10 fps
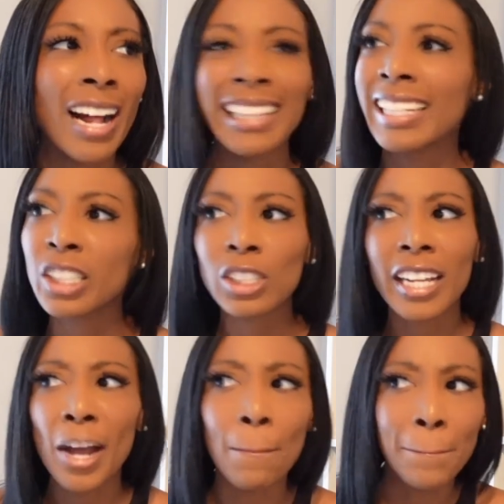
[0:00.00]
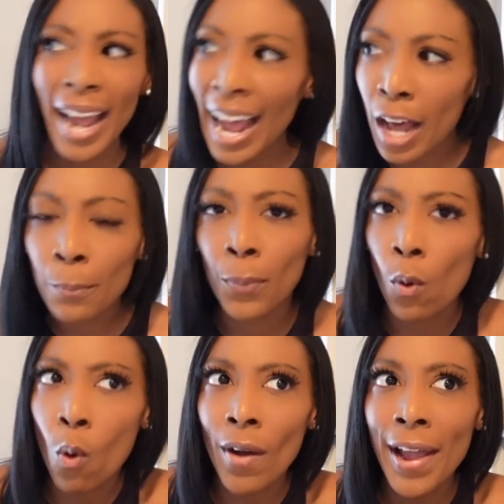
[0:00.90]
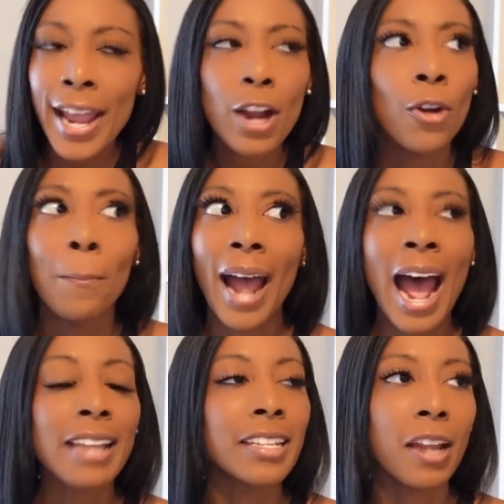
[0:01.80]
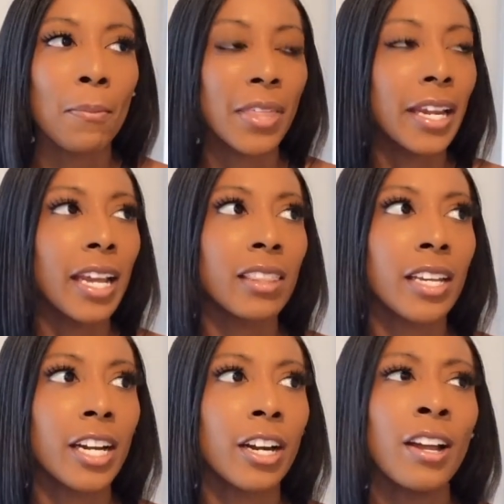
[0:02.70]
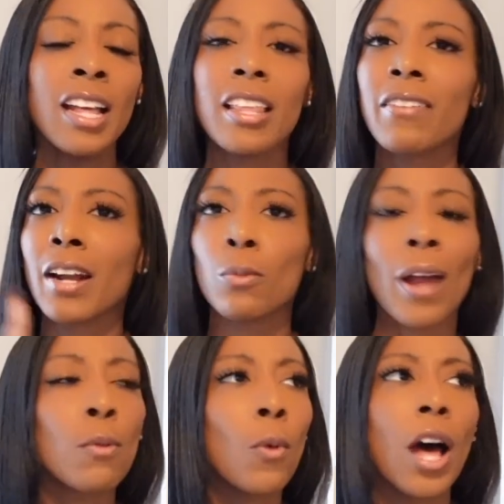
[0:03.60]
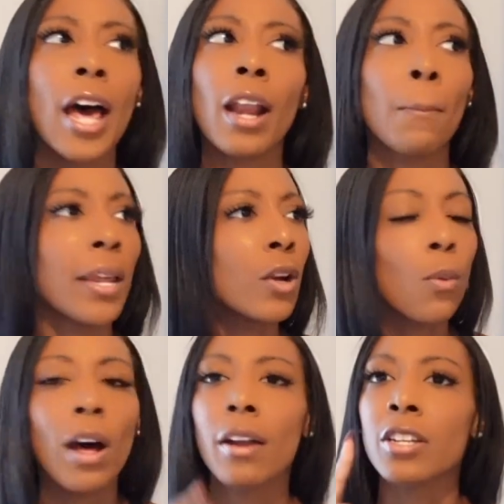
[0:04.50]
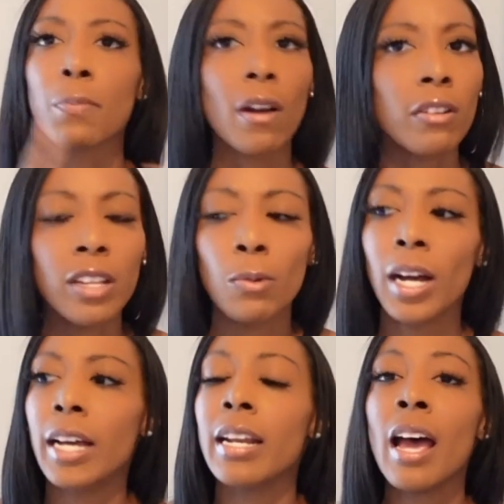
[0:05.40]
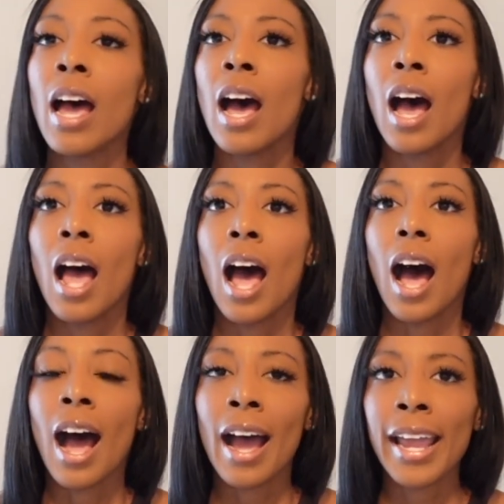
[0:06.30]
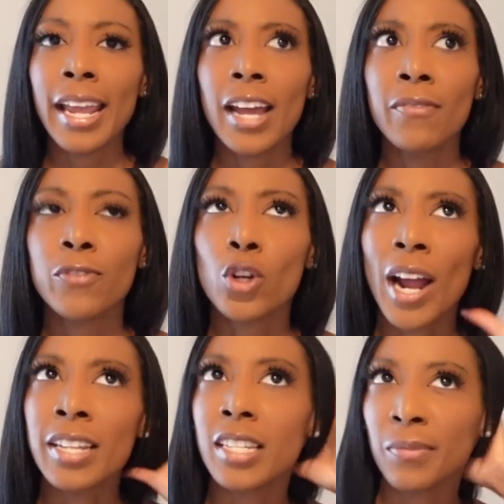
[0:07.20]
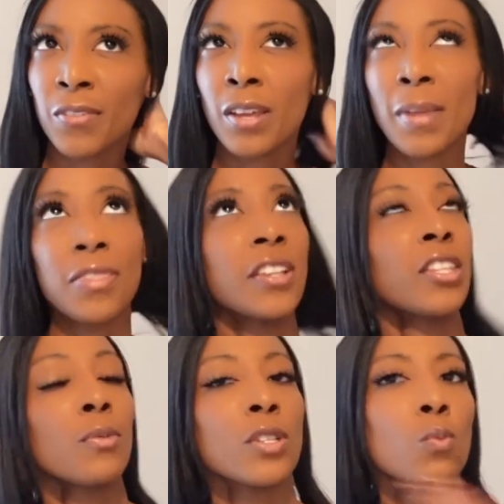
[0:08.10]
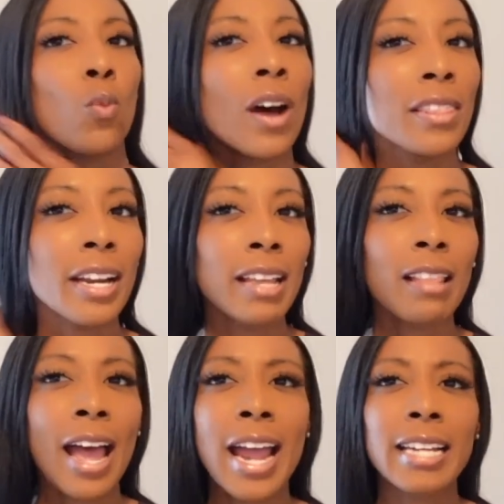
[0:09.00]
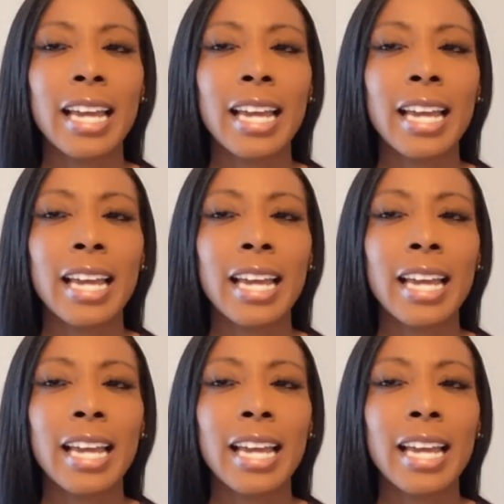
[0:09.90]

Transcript: I think there's like a bad boy or bad something in there. They've got a red one, a pink one, a sparkly one. I have tried some of them. I think there was one that I liked.